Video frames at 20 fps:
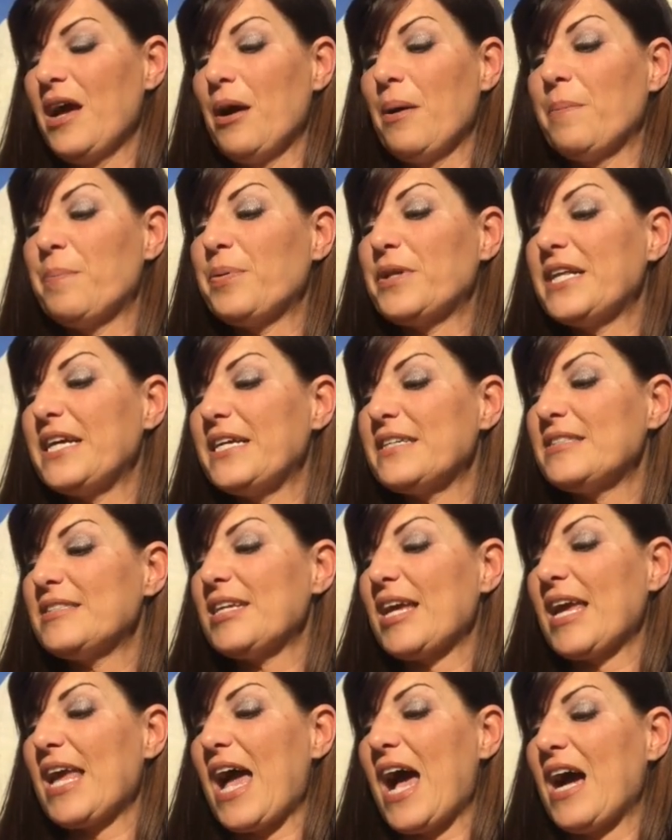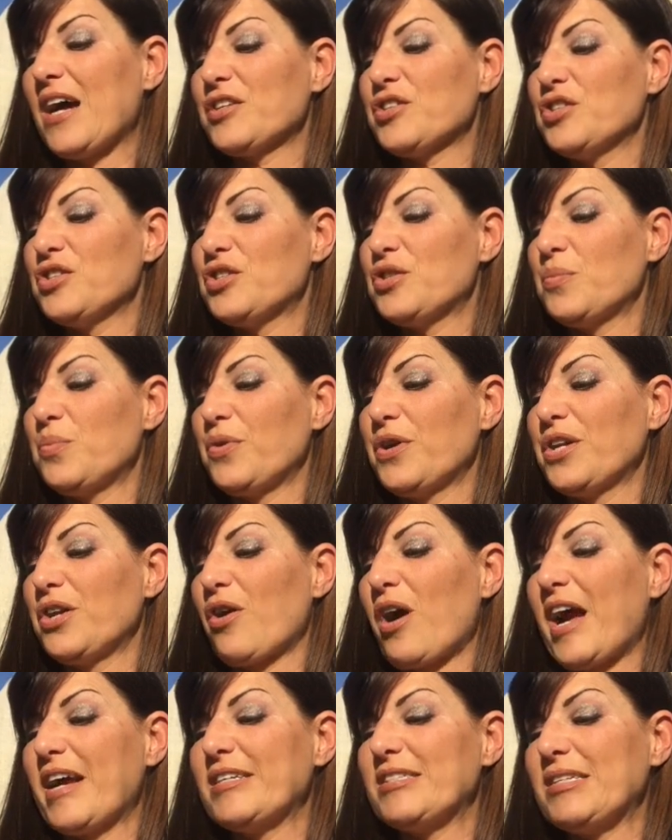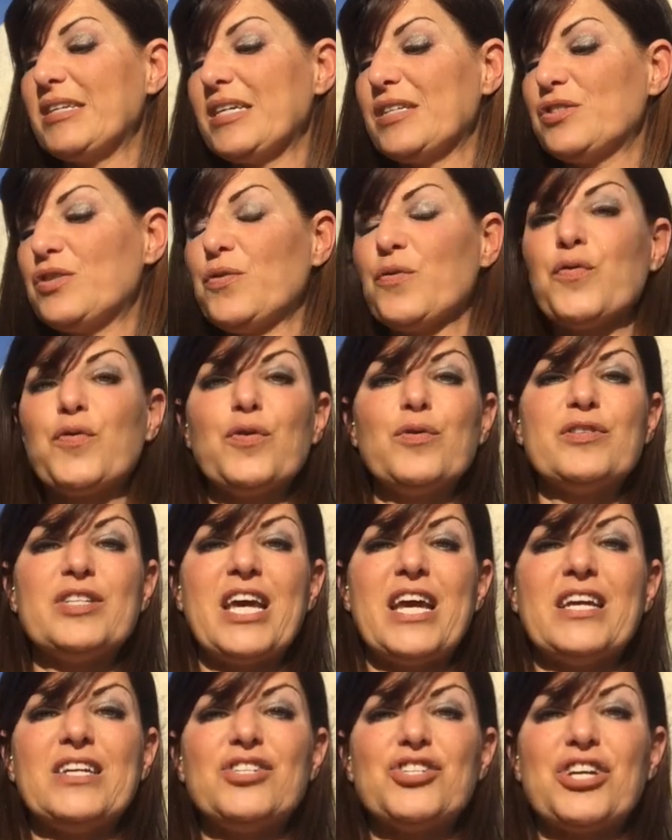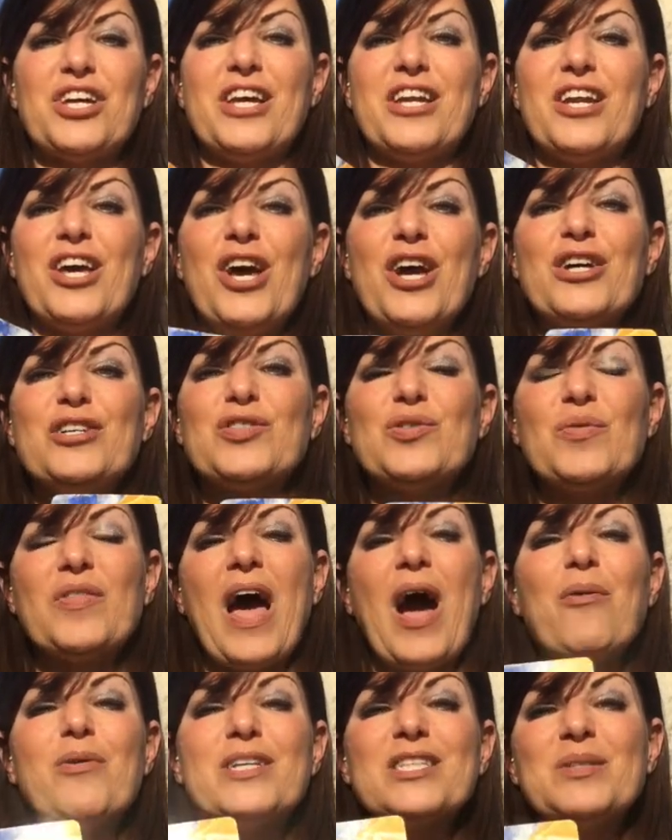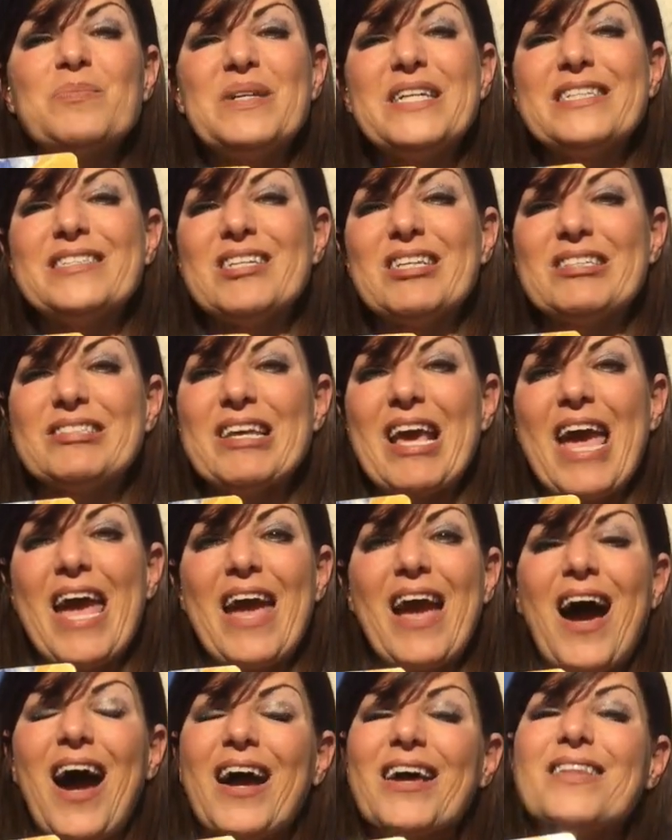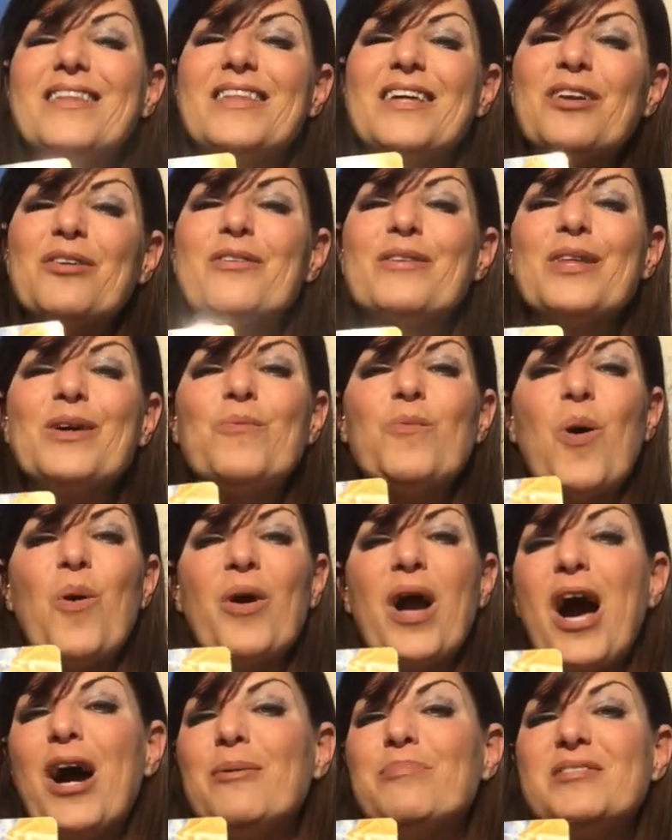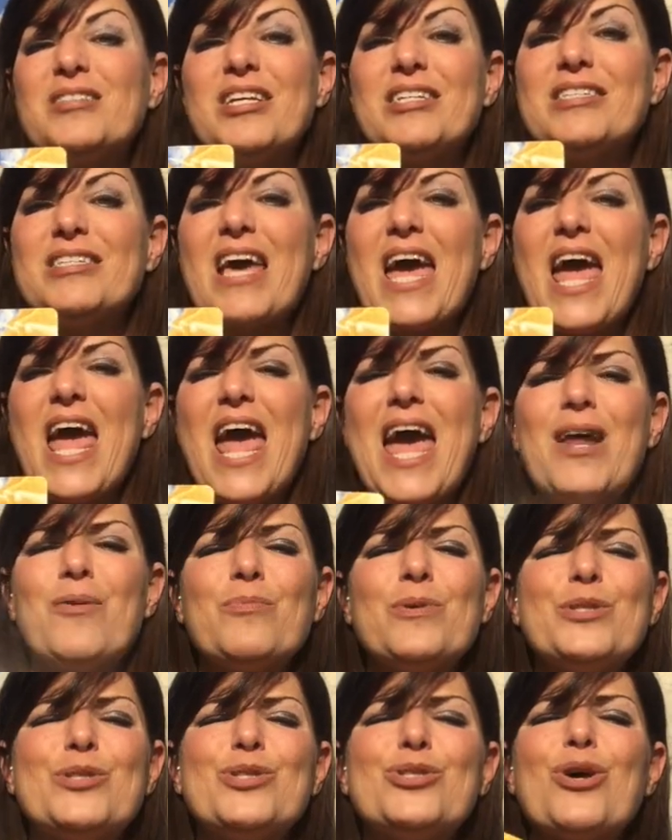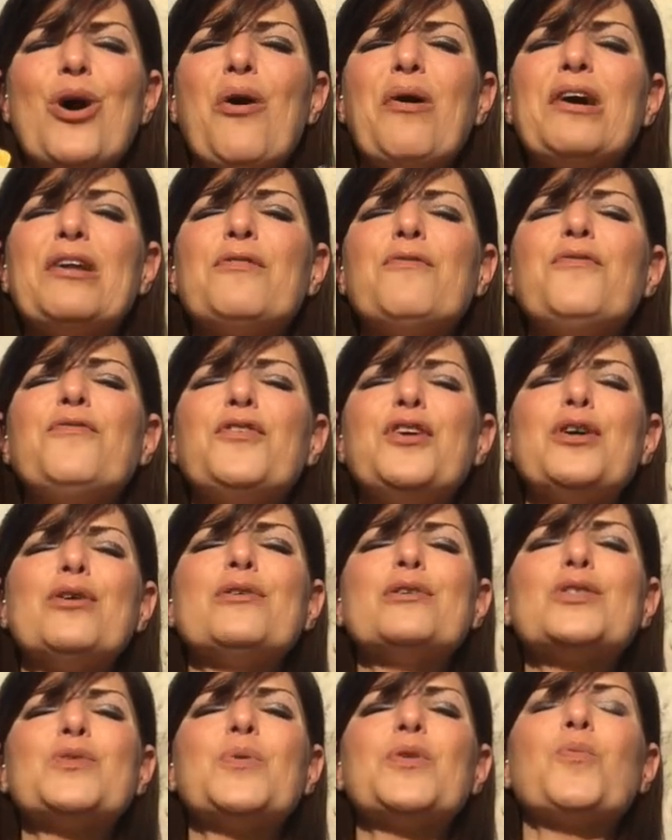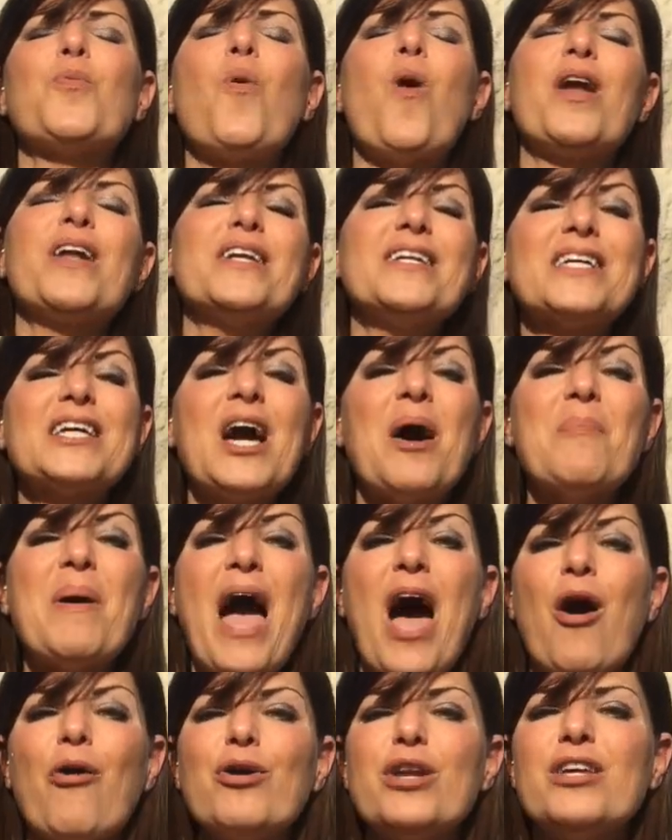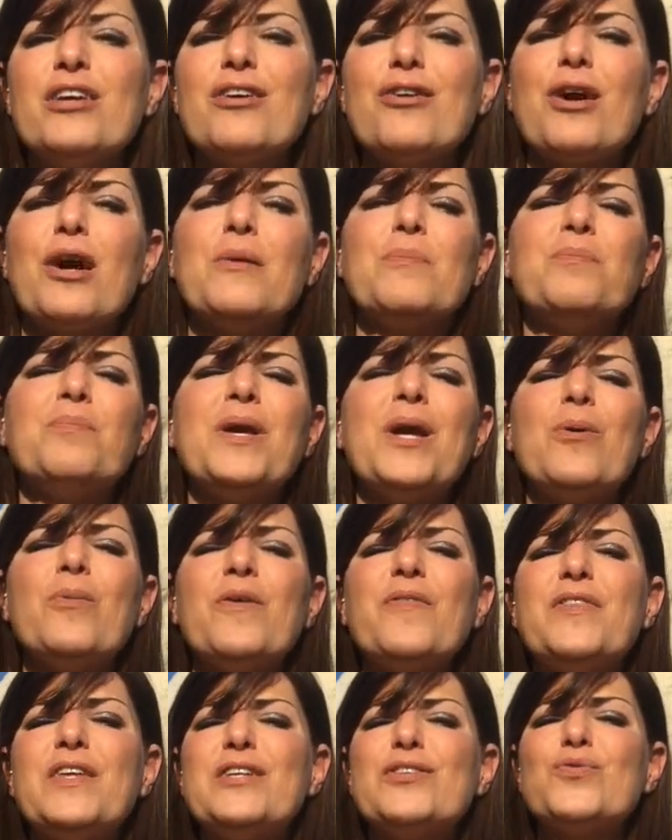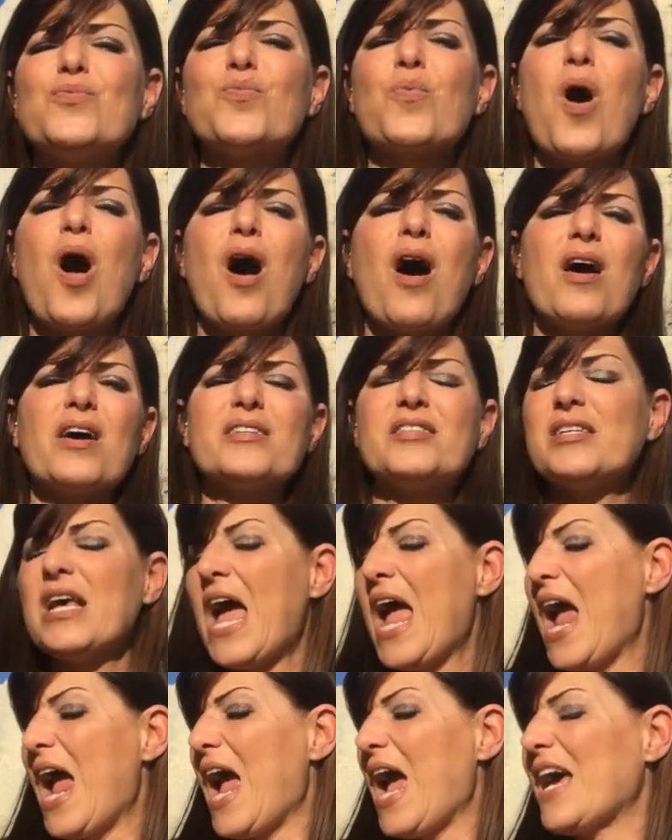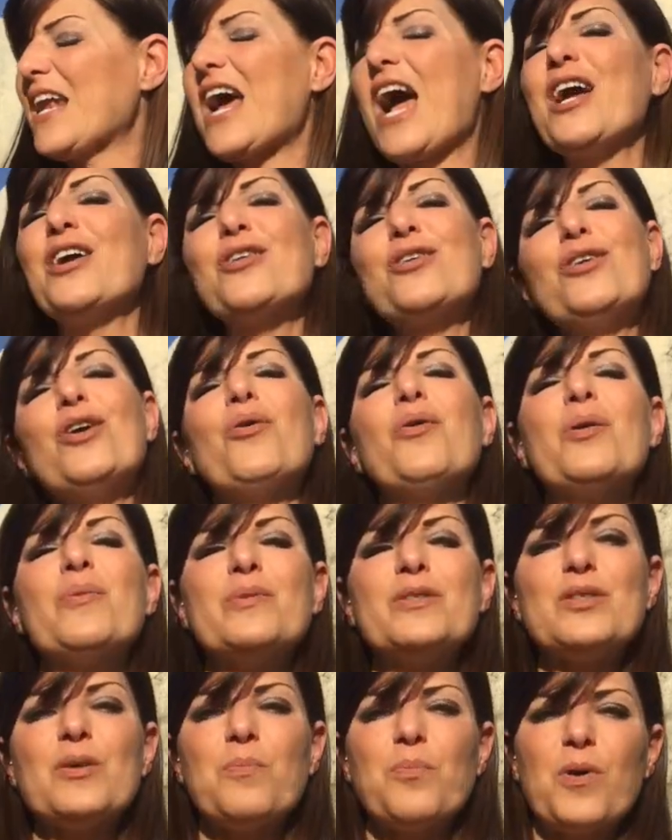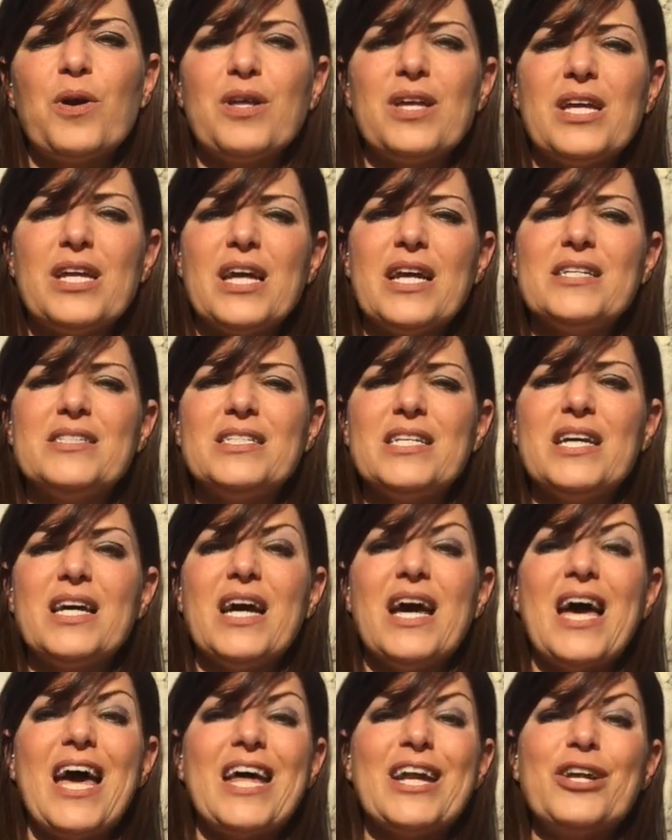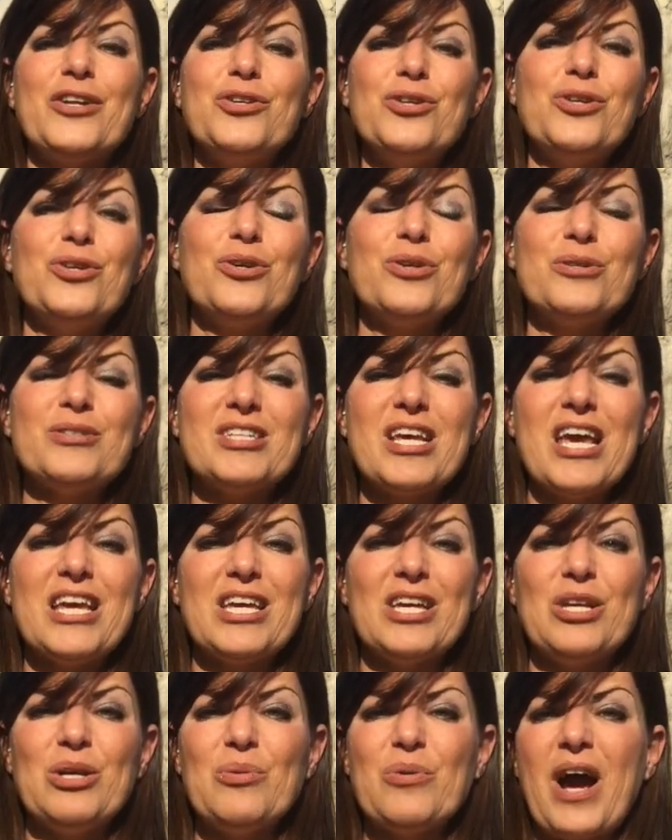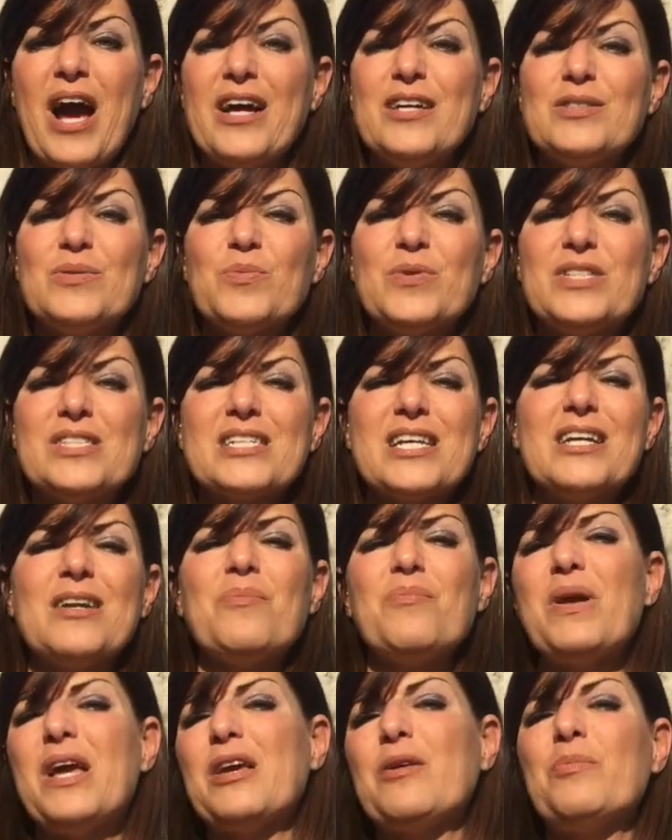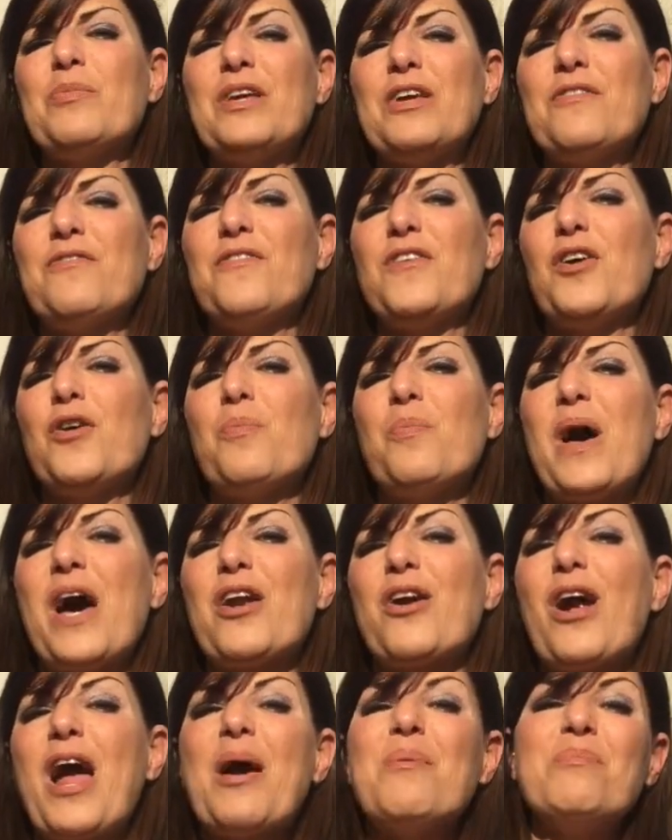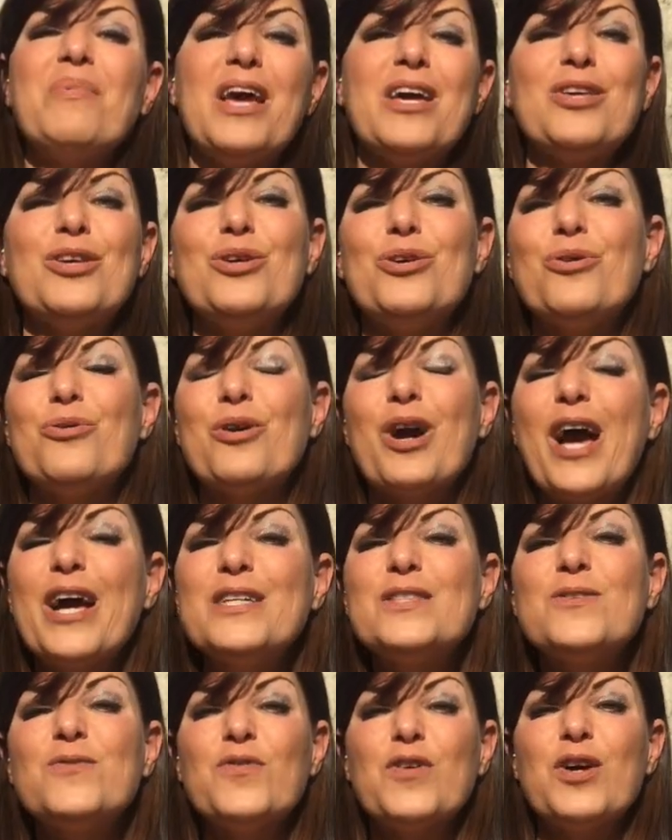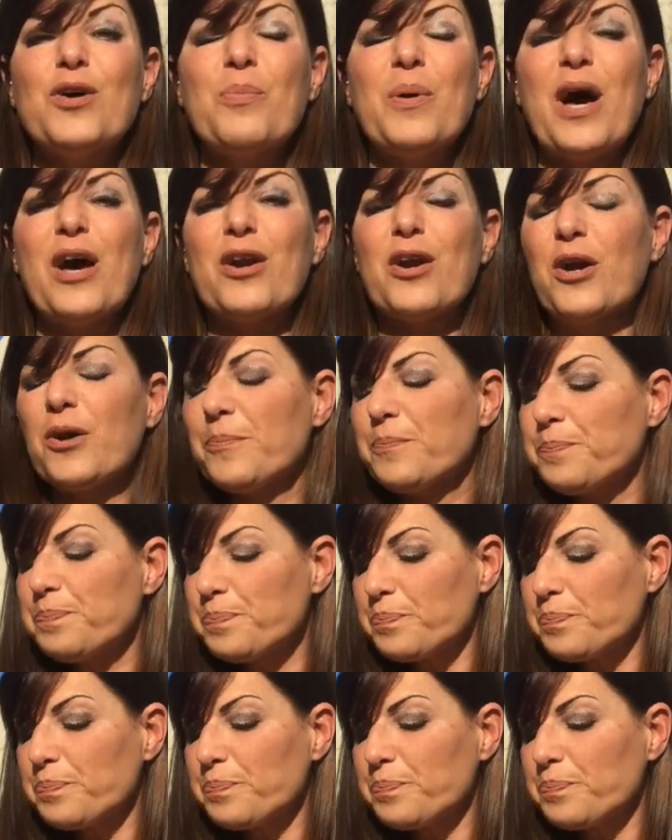And please take action to bring your idea to fruition. So that was me today. I literally woke up today and was so infused with wanting to come out here and be with these rocks. And I knew it was a brilliant idea. And I knew taking you guys was going to make me feel better and make you guys feel better.